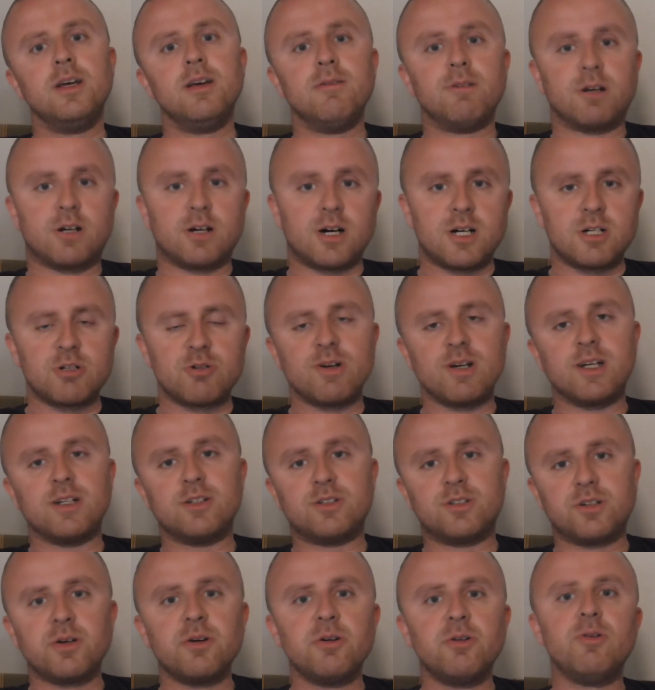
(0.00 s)
The Conjuring
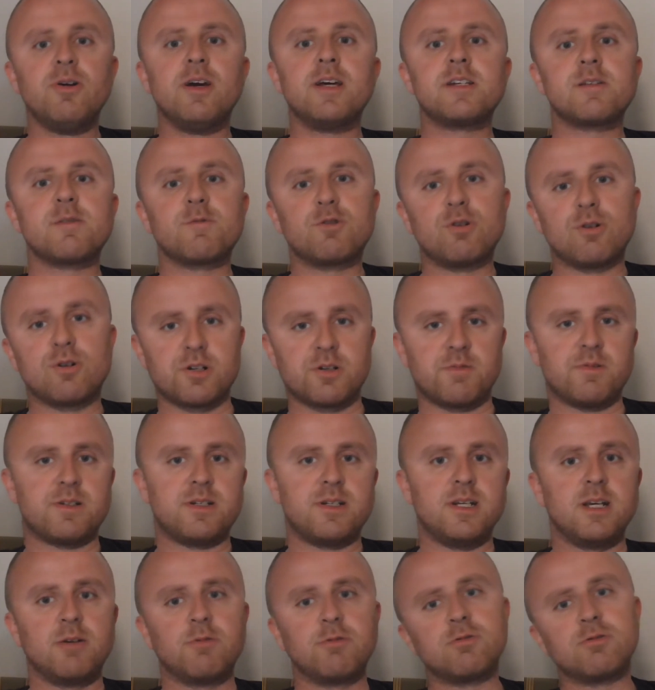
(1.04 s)
2 is of course the
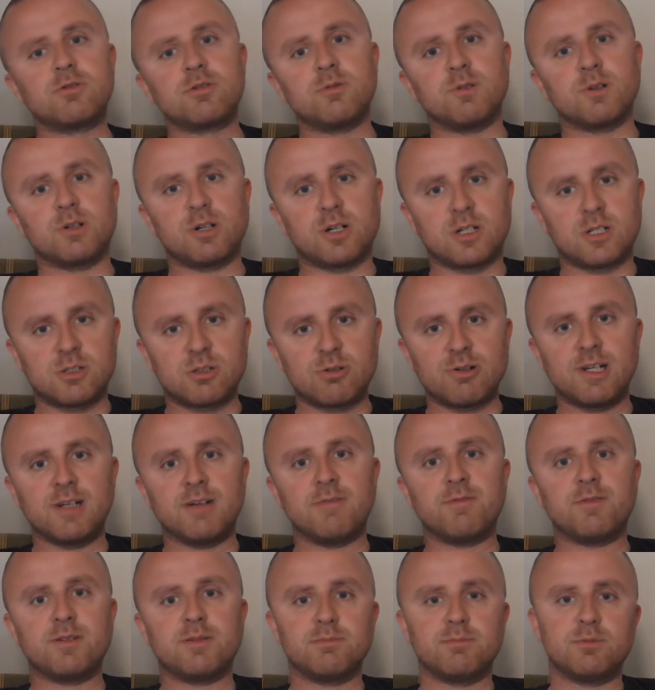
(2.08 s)
sequel to The Conjuring
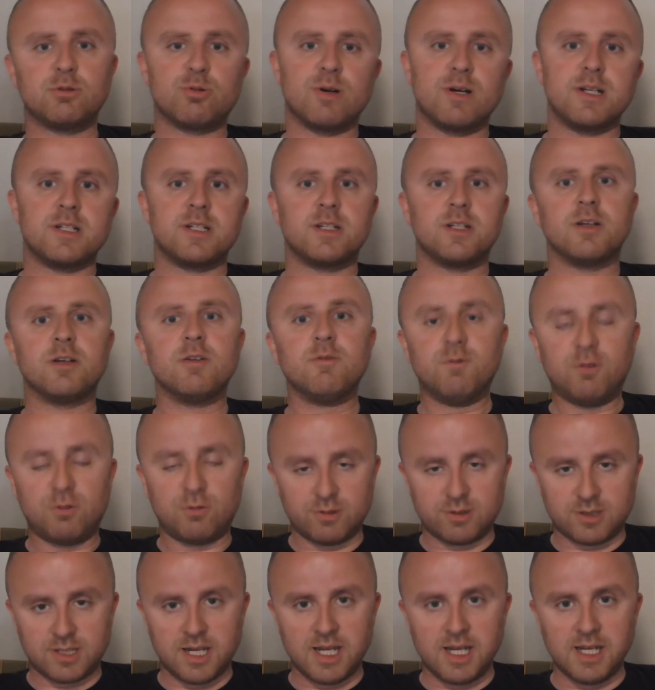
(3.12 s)
from
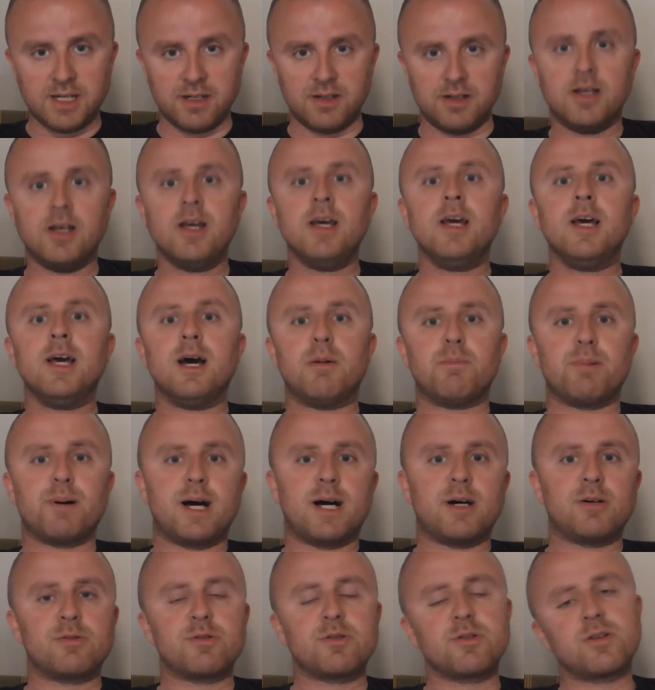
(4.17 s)
2014,
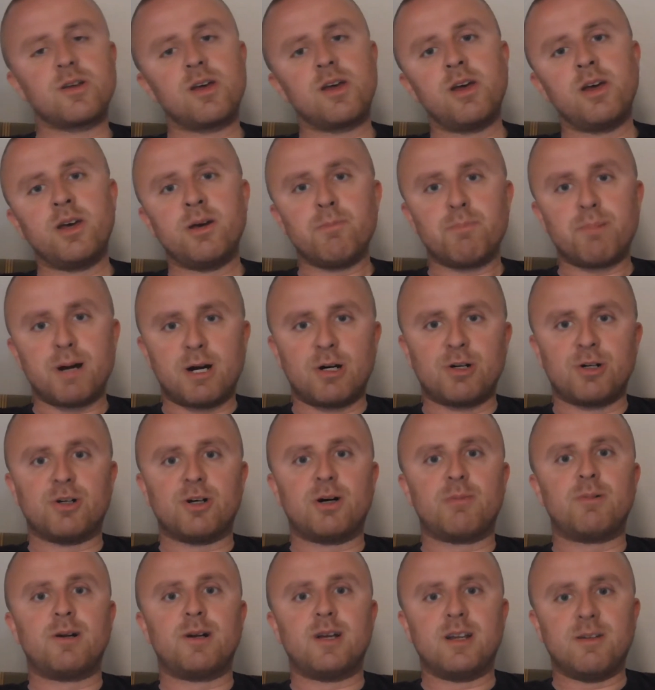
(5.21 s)
about
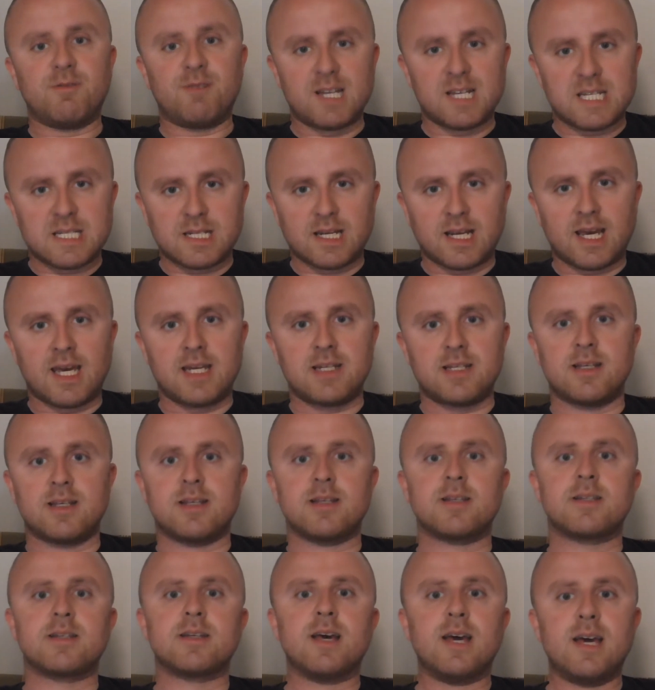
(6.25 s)
paranormal
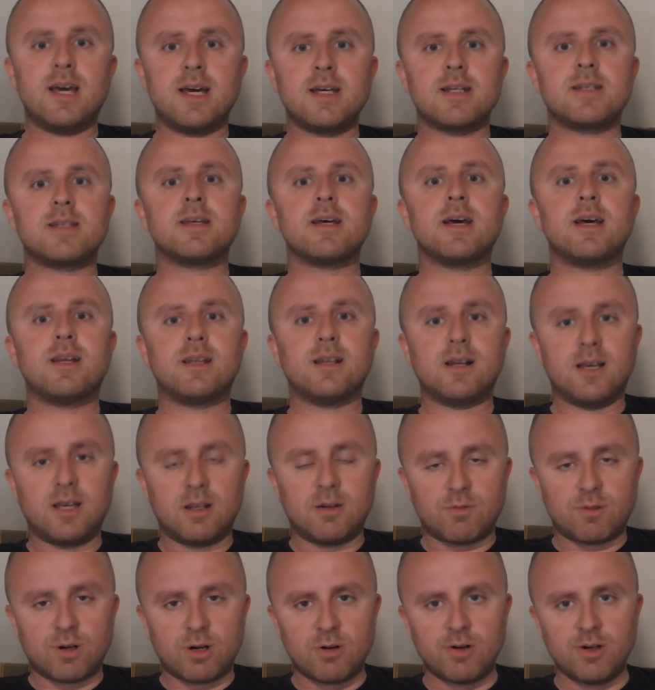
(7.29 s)
investigators Ed and
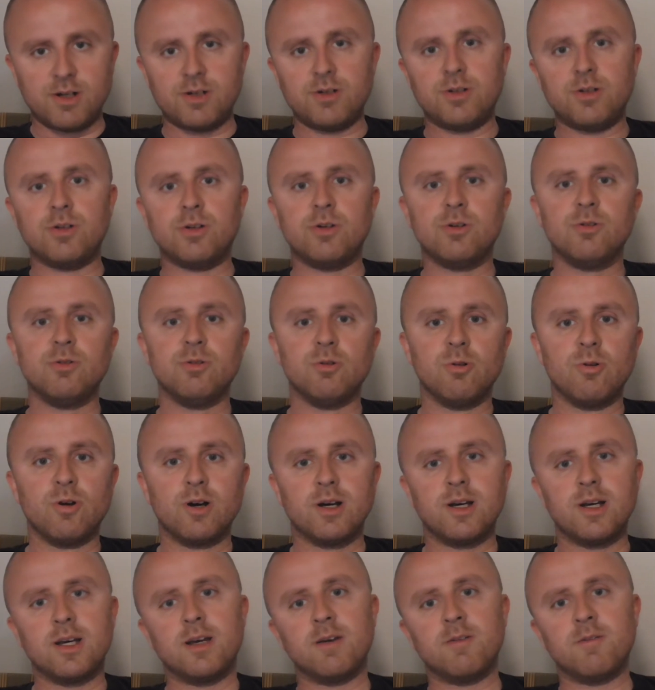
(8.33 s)
Elaine Warren, who
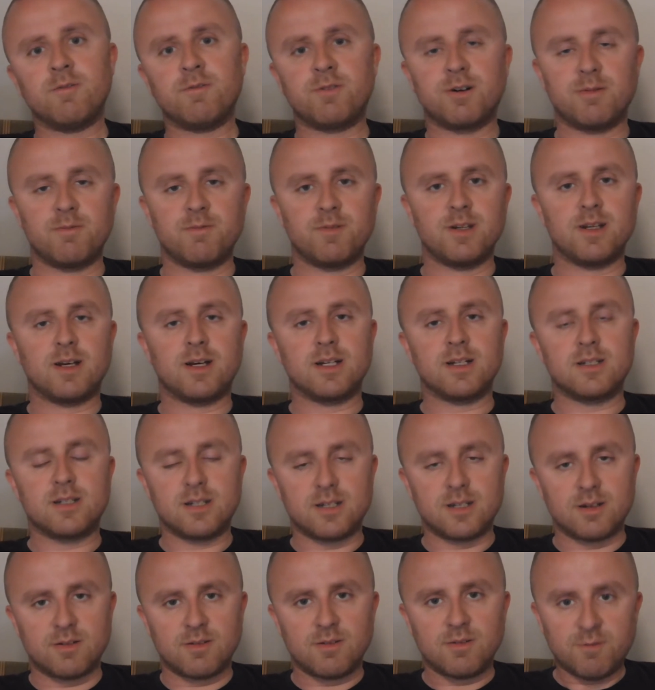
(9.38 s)
were from the
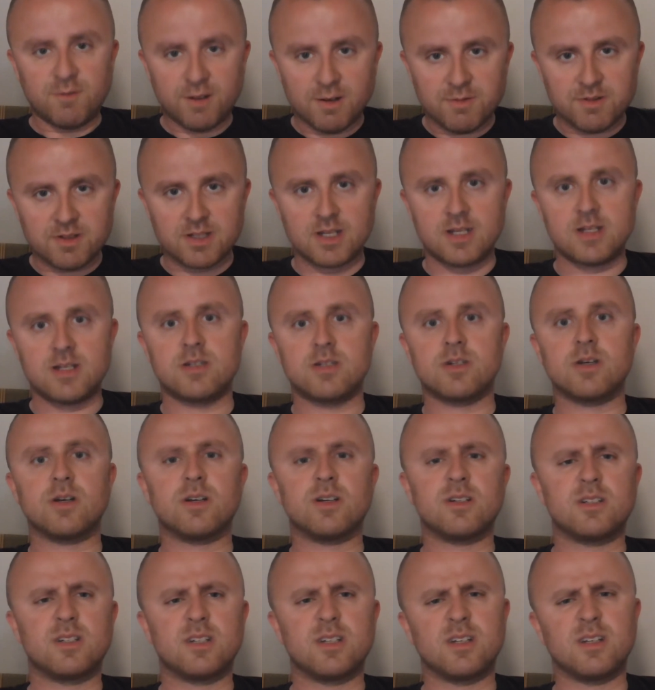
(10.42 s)
1950s
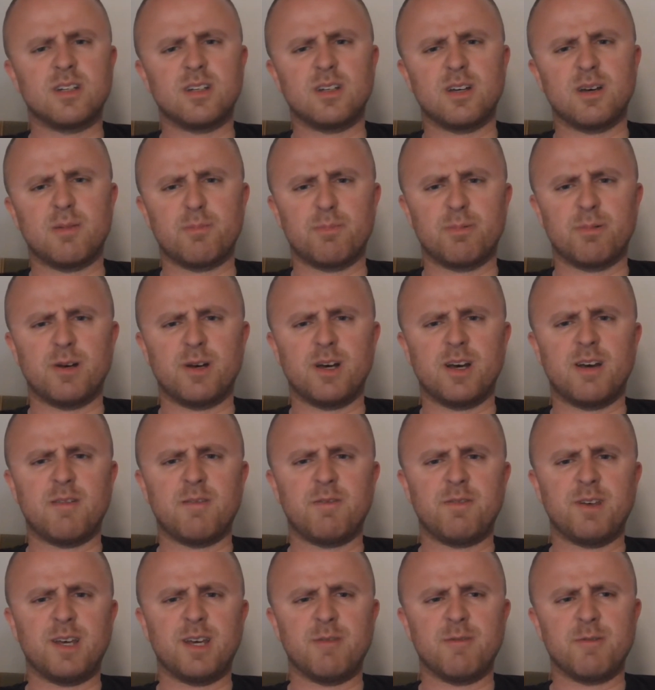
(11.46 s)
until I
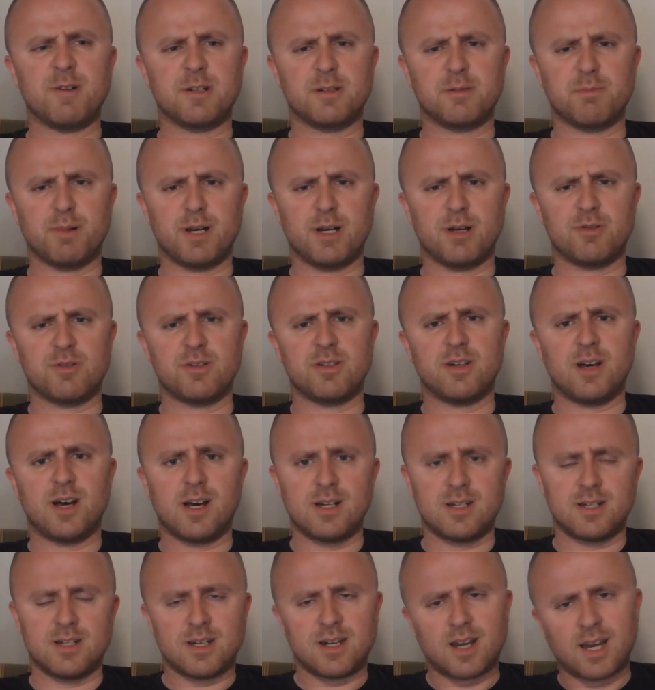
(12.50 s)
think it was about
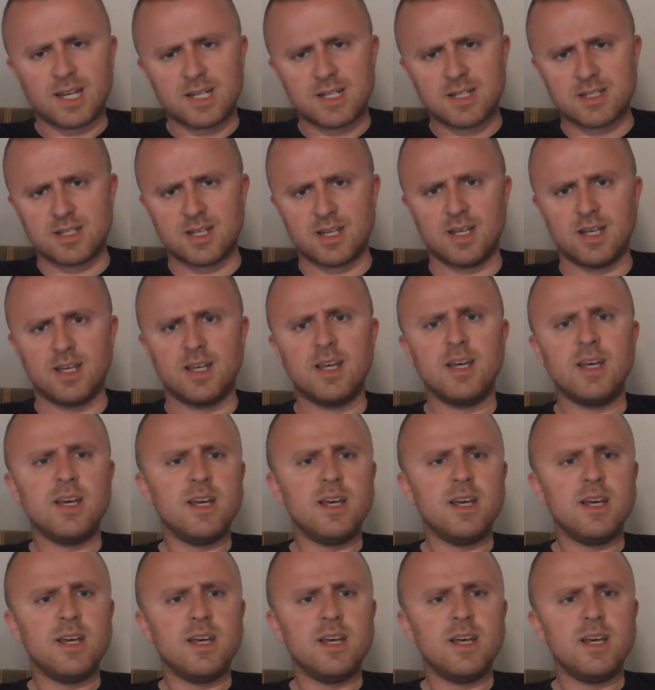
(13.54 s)
1990,